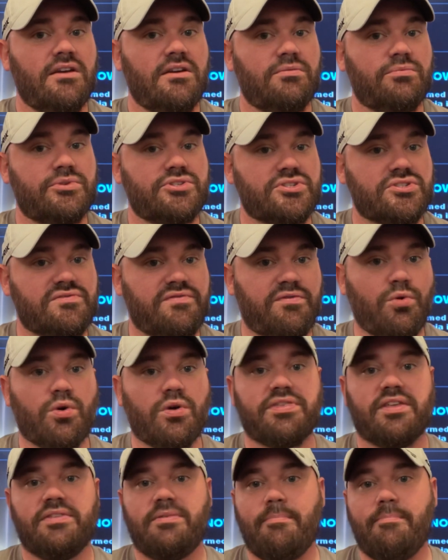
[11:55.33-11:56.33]
which is
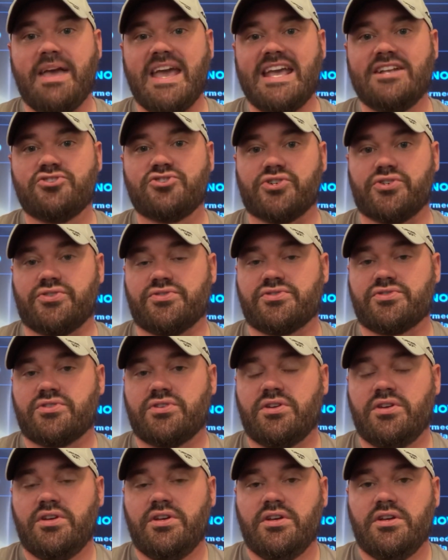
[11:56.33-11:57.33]
fourth in the
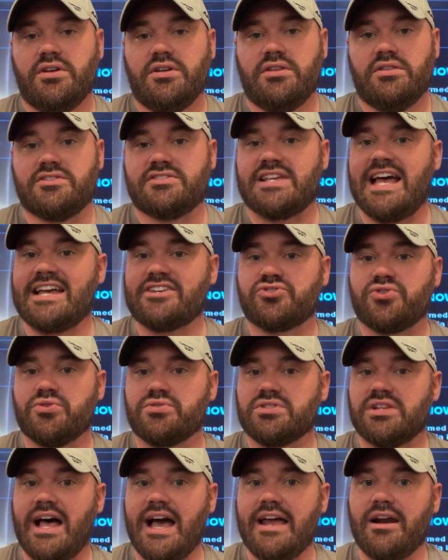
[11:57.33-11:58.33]
majors. His
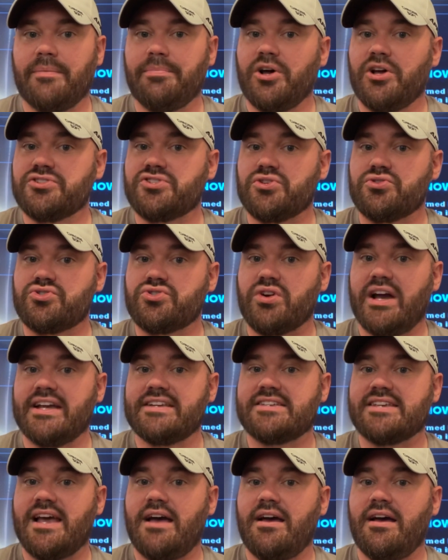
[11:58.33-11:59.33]
Astros lineup also
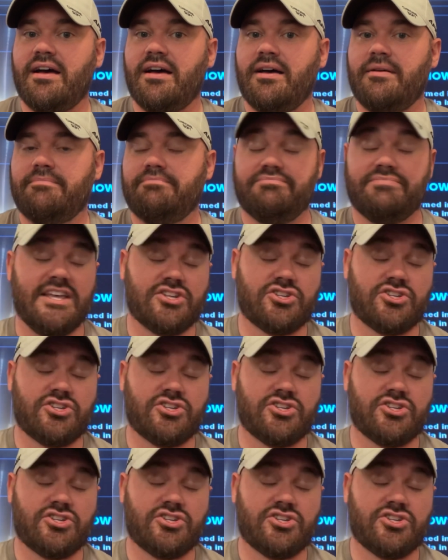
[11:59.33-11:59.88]
strikes uh, they